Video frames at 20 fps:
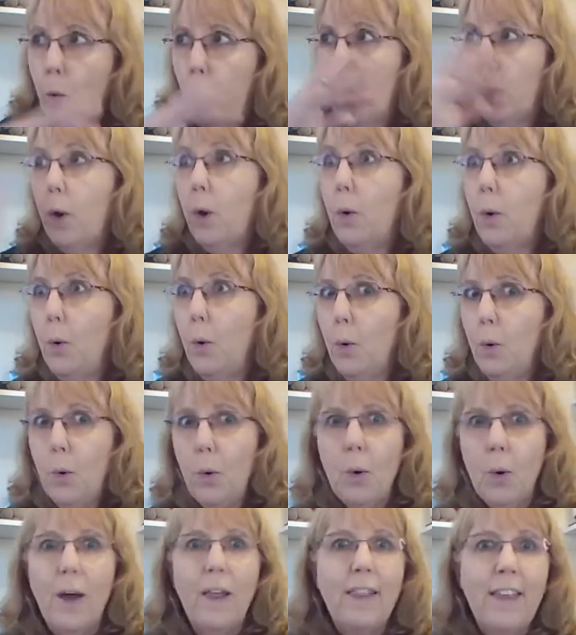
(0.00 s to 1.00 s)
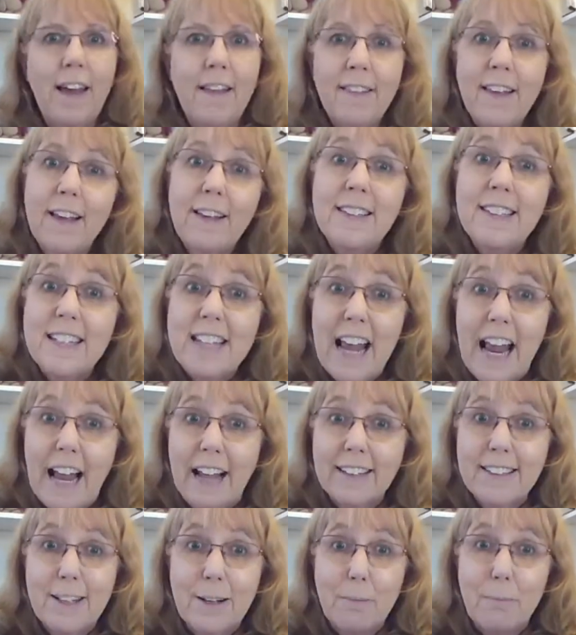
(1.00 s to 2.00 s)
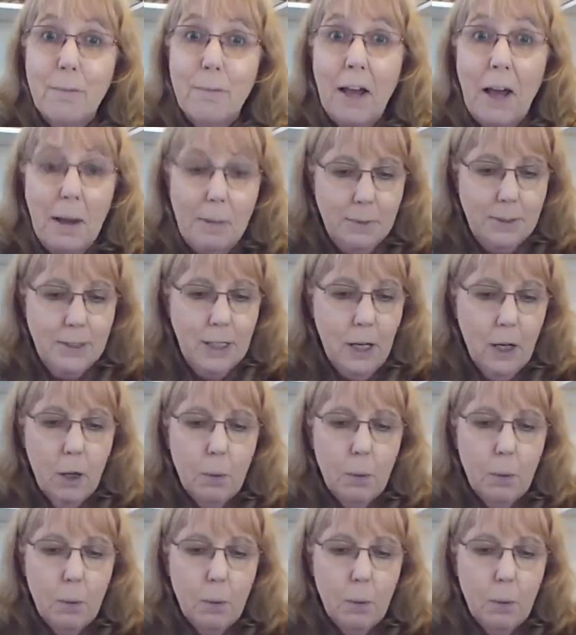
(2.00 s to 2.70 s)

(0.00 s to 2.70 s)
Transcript: Whew, and they stink sometimes,